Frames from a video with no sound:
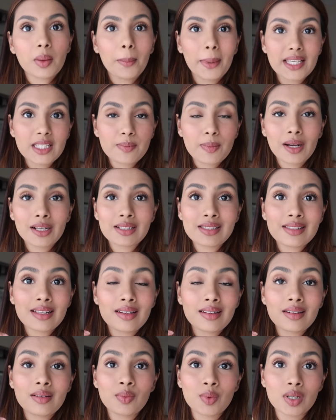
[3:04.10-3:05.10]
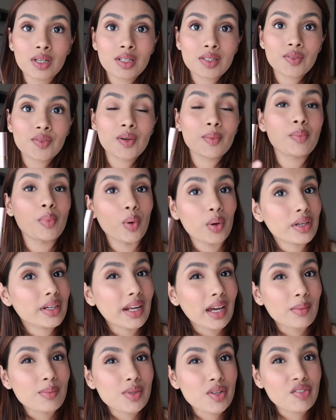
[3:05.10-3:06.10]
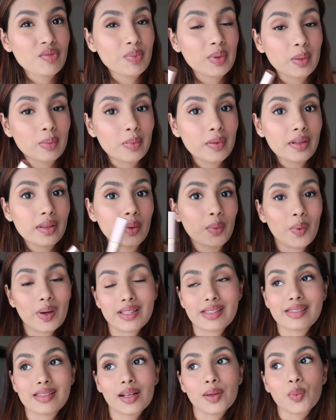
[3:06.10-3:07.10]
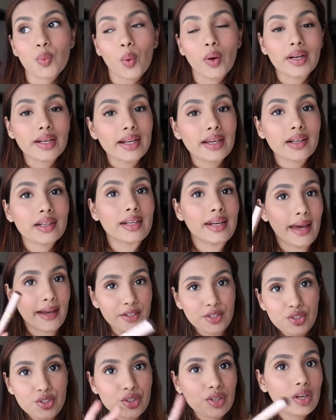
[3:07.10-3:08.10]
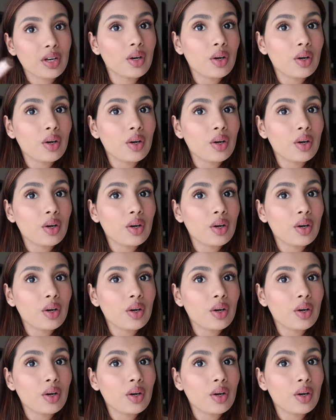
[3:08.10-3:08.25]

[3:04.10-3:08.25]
the best part is that it works for both types of people. The ones that want like a natural